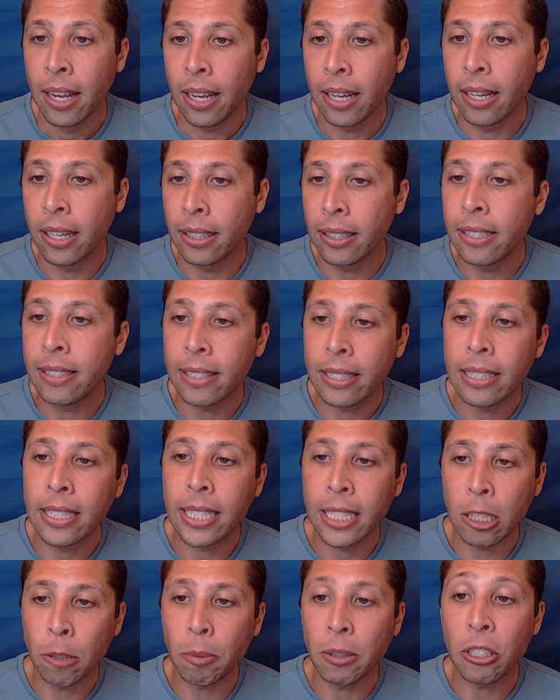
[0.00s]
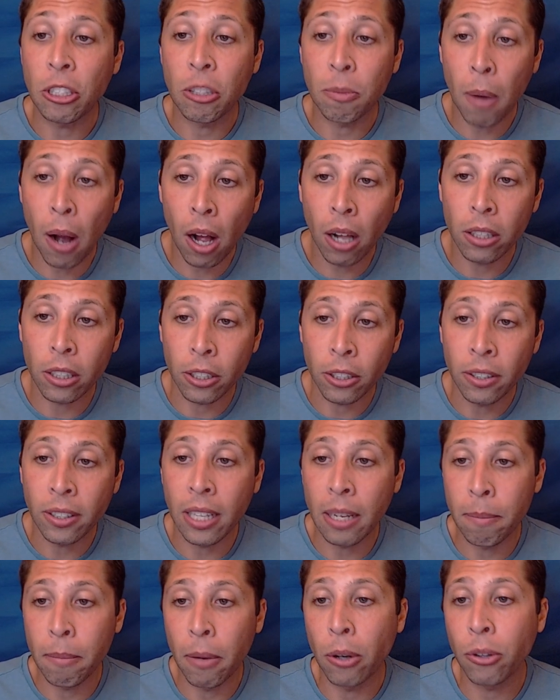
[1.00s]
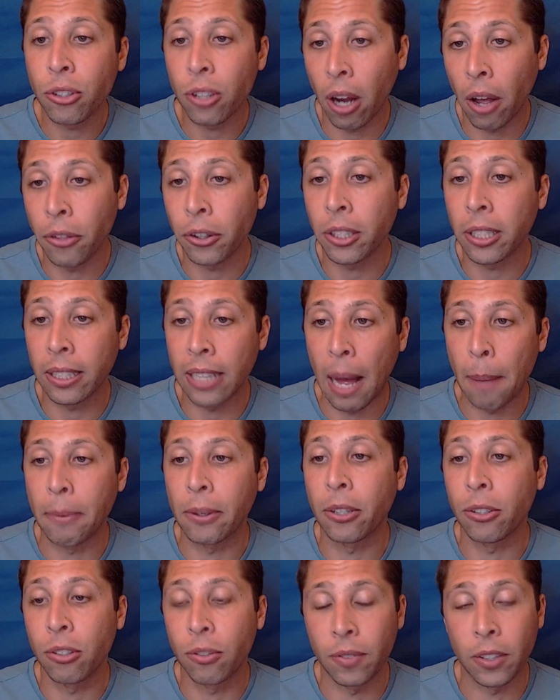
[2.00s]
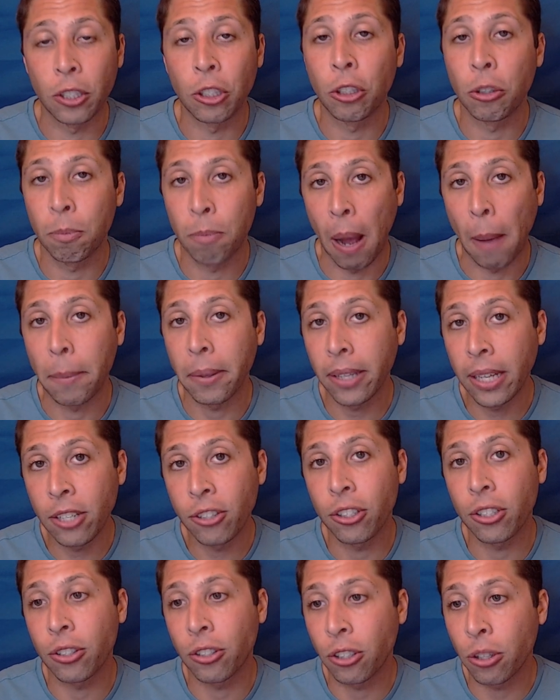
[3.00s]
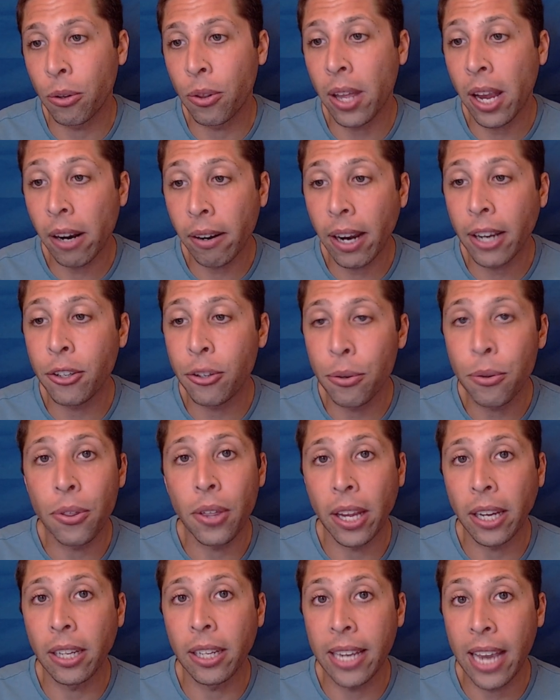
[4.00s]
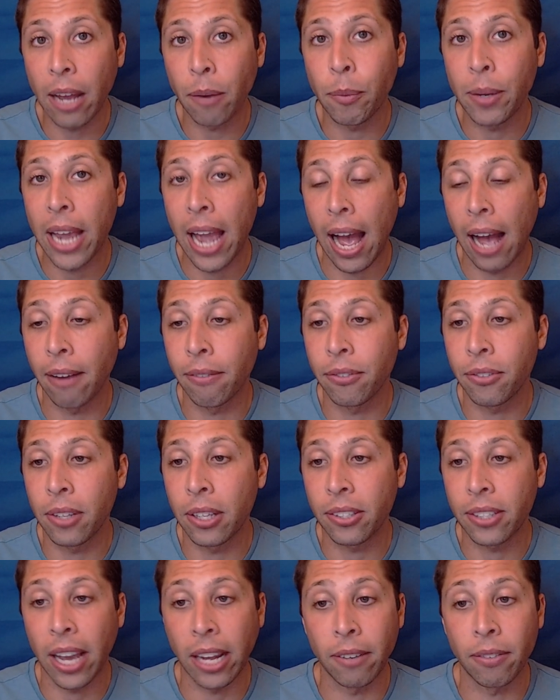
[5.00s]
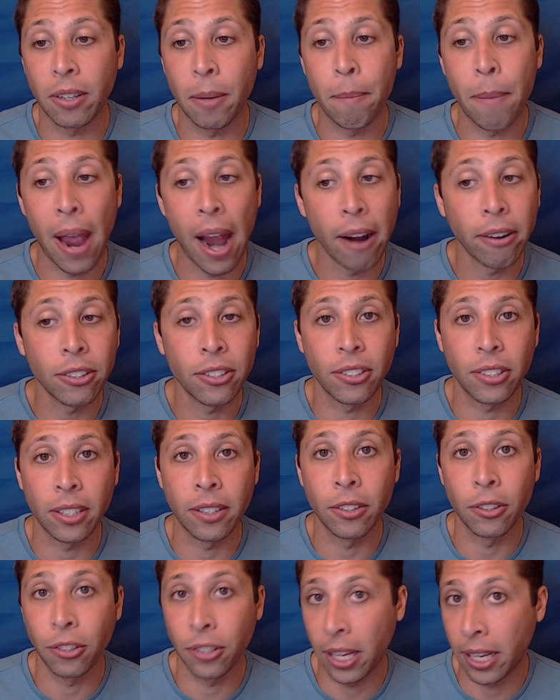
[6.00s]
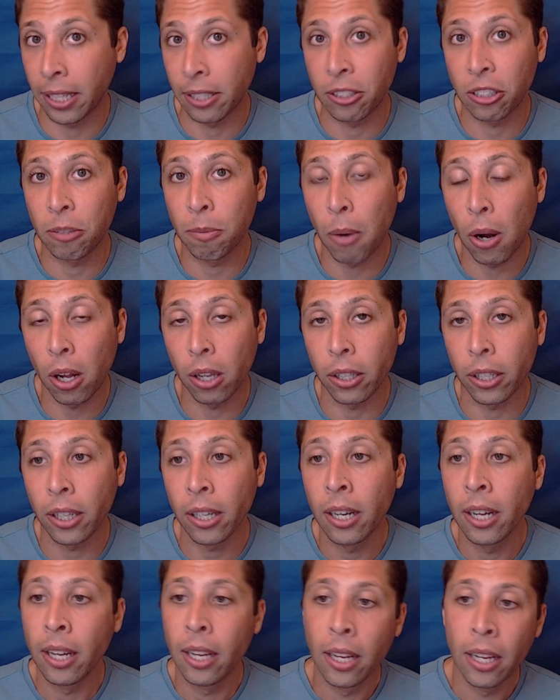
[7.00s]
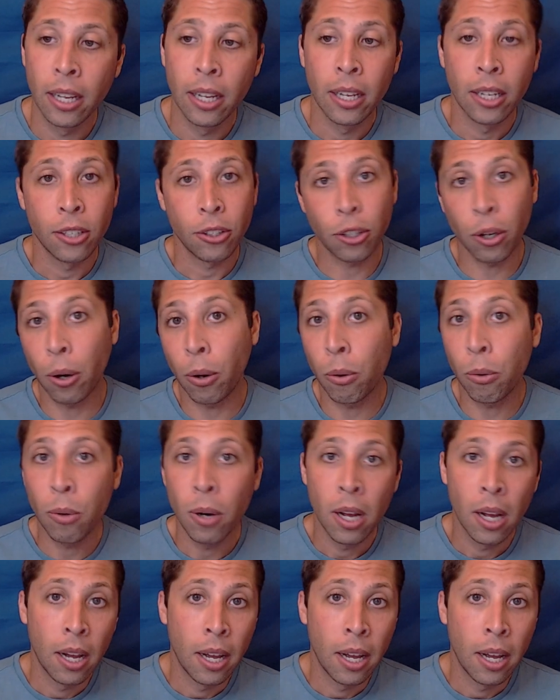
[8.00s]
uh, is considerably smaller than most other Galapagos finch populations. So there I do think, again, we have this kind of comparison. They're saying it's smaller. So